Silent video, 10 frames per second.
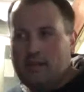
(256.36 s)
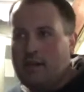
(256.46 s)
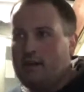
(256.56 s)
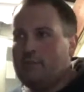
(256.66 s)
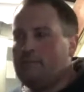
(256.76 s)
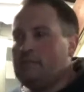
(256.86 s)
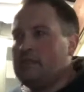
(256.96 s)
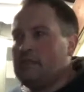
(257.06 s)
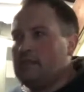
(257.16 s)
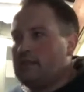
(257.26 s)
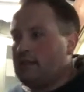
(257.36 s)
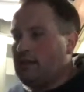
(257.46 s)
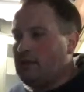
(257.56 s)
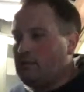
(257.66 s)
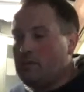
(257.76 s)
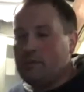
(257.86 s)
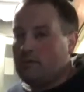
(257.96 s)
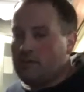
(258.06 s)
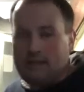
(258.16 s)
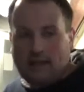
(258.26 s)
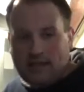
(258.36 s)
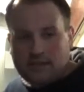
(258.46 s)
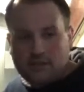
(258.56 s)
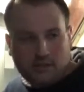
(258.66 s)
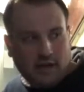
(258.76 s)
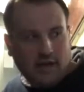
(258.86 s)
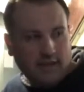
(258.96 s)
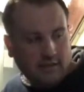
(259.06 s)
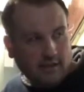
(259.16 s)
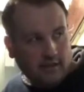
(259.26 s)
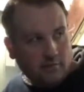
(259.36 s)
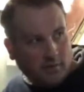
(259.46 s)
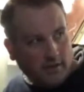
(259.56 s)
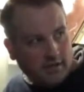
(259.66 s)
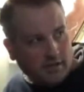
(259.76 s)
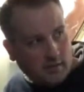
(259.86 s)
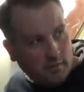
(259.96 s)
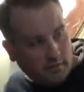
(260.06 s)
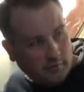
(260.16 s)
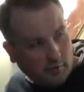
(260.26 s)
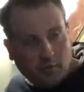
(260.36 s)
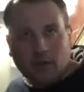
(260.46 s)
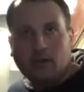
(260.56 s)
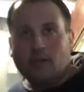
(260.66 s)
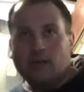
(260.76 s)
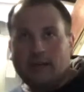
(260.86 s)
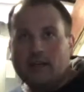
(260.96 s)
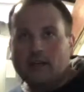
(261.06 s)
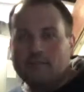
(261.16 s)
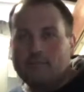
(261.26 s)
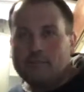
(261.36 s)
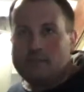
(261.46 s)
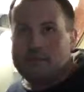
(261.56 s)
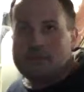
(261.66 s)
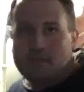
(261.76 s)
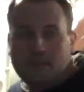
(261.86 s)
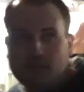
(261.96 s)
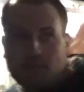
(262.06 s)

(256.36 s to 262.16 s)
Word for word: mm-hmm. here. And we would really like to try and, and bring some of the former glory here. Yeah. To, to these